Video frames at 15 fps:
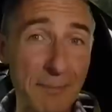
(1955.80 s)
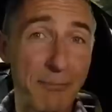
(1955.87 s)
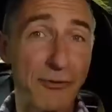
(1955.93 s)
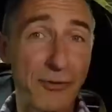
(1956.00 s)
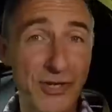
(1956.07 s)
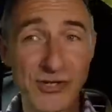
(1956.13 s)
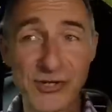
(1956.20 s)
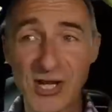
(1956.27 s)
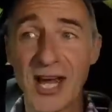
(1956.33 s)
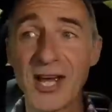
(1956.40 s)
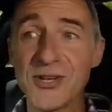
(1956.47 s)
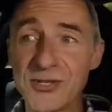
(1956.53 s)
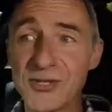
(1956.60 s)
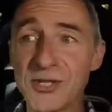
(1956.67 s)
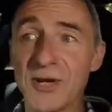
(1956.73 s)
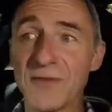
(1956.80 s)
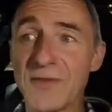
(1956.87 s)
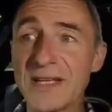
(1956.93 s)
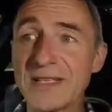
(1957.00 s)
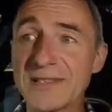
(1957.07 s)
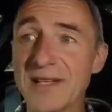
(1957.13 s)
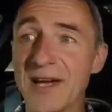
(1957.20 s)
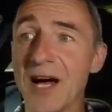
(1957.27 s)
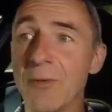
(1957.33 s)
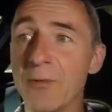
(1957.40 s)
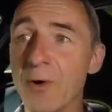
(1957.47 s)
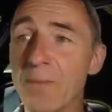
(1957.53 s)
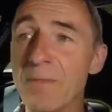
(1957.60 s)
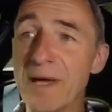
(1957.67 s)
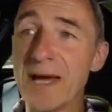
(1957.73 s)
depreciation of this car
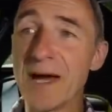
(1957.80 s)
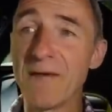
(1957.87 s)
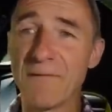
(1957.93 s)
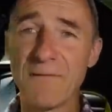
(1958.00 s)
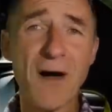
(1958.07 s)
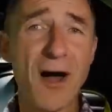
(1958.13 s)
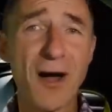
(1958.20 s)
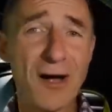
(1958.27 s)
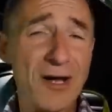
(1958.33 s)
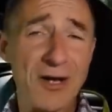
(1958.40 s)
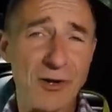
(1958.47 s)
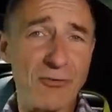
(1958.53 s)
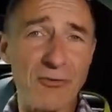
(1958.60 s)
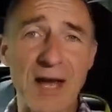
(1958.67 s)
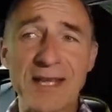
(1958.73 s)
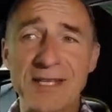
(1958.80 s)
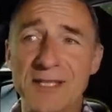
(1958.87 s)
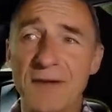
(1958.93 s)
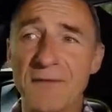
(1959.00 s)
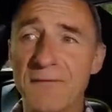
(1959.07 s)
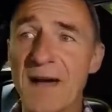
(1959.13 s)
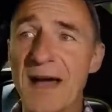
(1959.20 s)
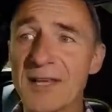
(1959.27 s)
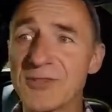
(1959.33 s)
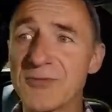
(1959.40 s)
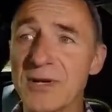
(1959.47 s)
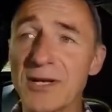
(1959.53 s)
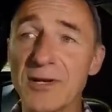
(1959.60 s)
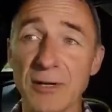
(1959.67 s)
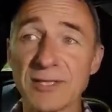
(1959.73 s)
will be a far greater
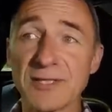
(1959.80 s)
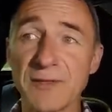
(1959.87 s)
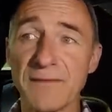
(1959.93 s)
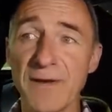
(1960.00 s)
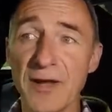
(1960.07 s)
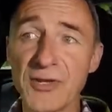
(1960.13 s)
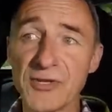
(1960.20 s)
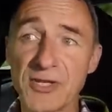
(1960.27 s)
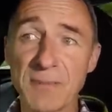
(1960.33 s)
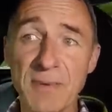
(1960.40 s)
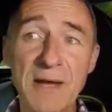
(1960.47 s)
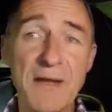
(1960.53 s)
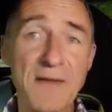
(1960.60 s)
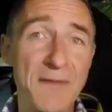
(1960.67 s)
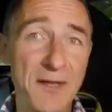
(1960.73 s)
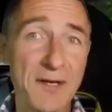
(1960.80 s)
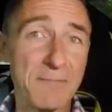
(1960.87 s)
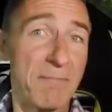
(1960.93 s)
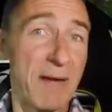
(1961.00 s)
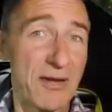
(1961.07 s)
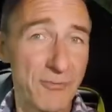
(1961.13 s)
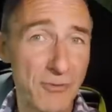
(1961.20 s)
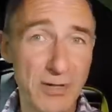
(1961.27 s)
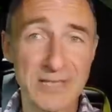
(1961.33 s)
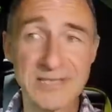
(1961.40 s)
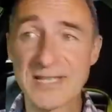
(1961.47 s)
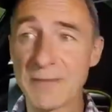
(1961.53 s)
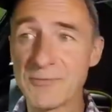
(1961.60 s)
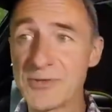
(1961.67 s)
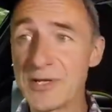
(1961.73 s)
factor in cost of ownership than petrol
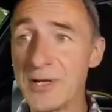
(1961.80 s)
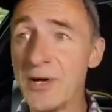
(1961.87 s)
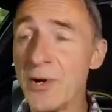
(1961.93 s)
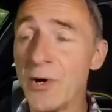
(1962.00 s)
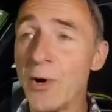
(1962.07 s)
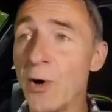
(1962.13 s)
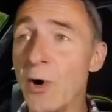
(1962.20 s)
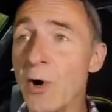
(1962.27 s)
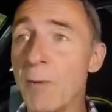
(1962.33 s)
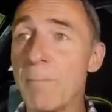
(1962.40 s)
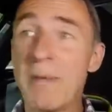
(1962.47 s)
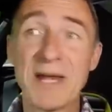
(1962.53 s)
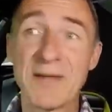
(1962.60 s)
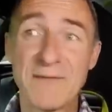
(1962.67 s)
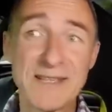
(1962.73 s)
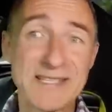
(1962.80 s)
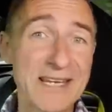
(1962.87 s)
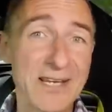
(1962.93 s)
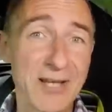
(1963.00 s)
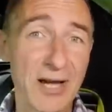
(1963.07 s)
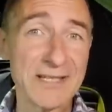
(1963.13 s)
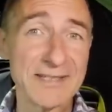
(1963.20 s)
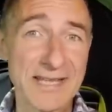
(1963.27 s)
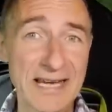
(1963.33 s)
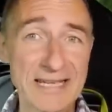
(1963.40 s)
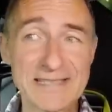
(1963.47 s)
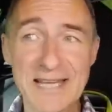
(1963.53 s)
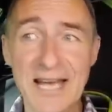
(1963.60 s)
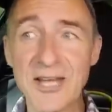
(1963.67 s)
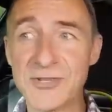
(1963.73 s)
consumption or benefit in kind
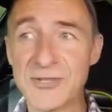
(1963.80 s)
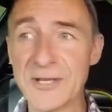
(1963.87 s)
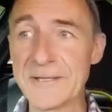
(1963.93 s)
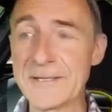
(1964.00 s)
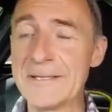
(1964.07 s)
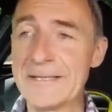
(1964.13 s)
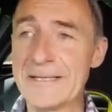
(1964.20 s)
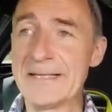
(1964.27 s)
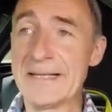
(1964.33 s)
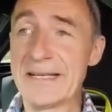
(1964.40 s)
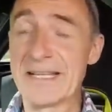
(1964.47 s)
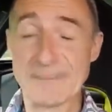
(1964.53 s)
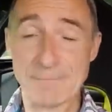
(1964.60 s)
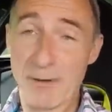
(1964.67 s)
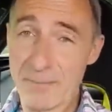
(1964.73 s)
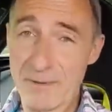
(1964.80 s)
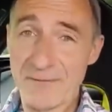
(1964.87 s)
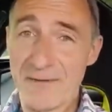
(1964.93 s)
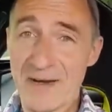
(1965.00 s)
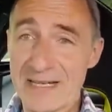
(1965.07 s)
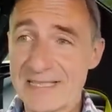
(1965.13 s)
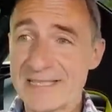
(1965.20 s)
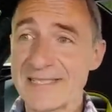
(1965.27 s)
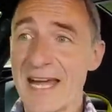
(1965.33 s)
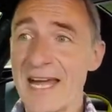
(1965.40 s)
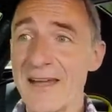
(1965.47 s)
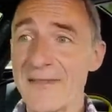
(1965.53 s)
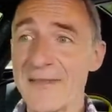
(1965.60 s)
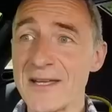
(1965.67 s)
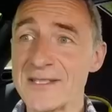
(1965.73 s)
taxation. It's probably fair to
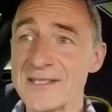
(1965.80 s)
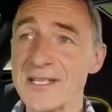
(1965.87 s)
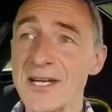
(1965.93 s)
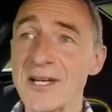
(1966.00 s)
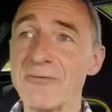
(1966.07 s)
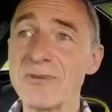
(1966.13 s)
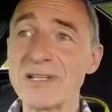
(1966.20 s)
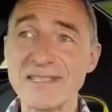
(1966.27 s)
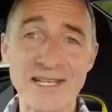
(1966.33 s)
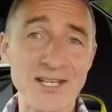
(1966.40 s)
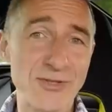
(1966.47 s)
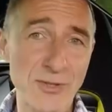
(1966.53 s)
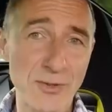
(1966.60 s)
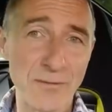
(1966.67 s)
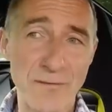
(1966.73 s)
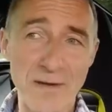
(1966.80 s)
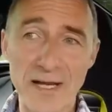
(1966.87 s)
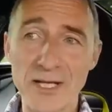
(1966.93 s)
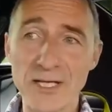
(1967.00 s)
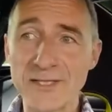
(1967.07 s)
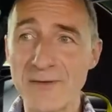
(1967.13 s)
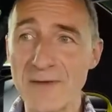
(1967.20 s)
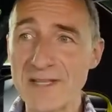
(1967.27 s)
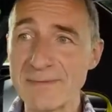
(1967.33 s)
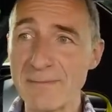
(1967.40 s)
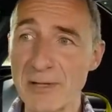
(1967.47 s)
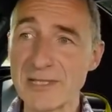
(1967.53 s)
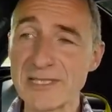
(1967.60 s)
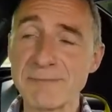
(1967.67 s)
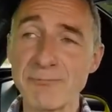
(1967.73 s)
say that uh, residual values for this
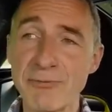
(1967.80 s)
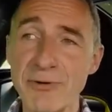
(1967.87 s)
model's